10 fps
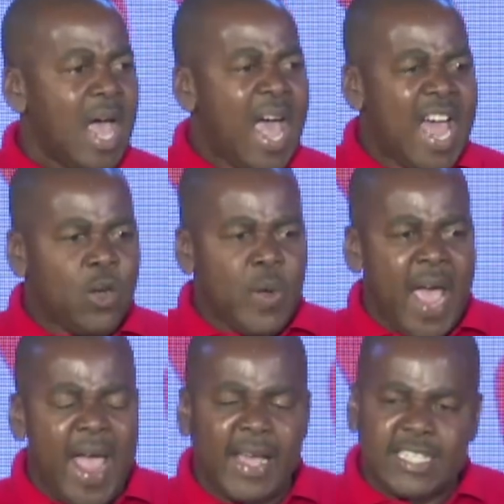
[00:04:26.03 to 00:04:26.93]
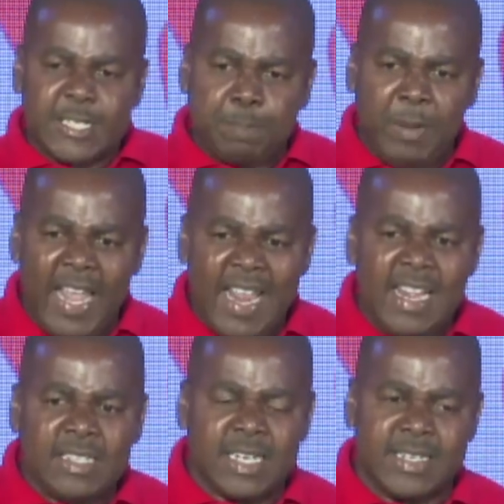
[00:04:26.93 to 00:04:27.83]
and we are
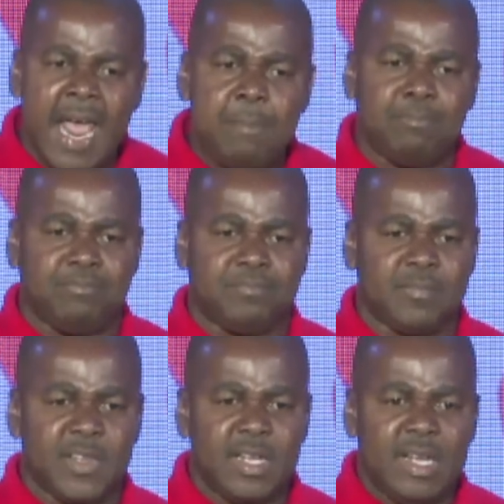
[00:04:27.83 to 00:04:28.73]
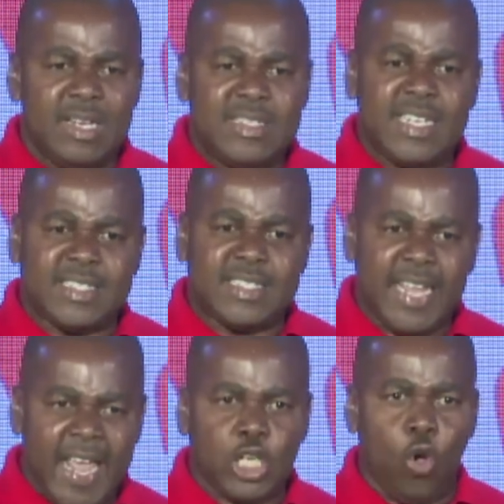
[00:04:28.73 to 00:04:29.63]
explaining to them the
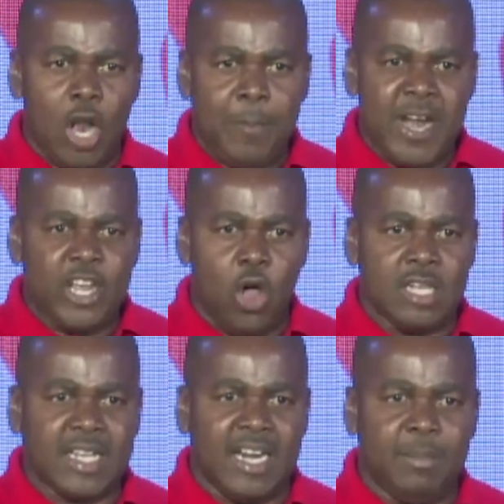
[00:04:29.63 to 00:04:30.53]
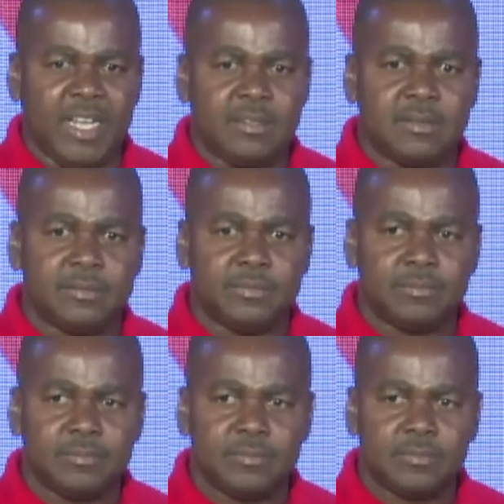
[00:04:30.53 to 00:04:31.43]
danger. Hold up on the horns a little bit.
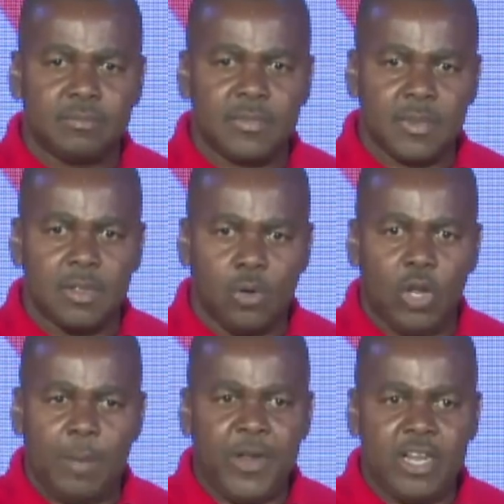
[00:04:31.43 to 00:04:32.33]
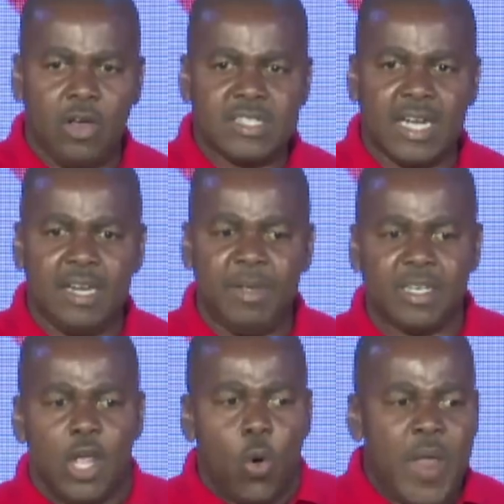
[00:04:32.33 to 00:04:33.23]
Hold up on the horns a little bit.
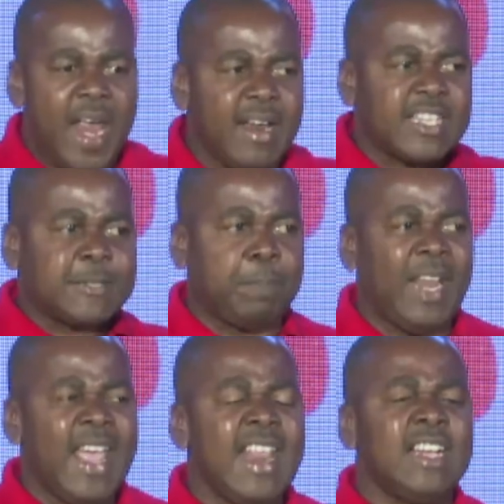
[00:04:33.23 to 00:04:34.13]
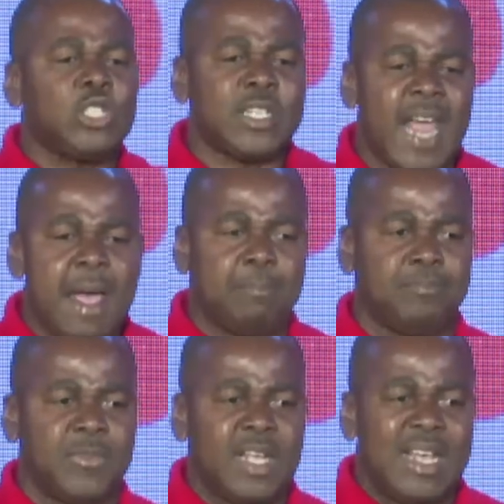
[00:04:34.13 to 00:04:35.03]
We are explaining to them
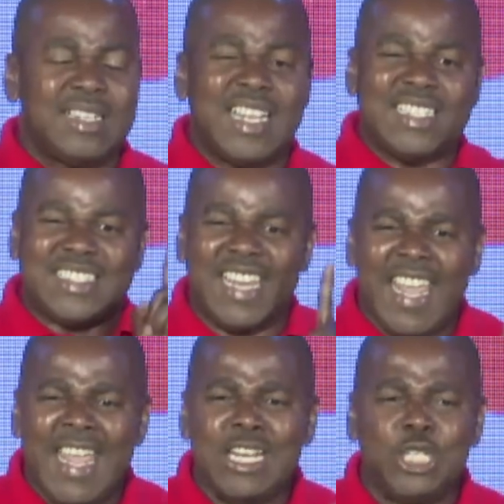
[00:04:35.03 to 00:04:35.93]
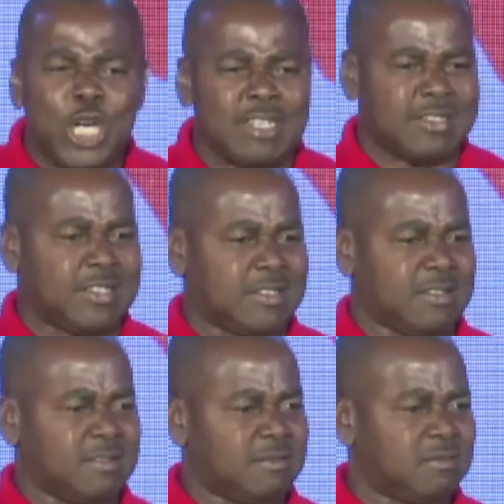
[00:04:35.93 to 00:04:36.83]
the dangers.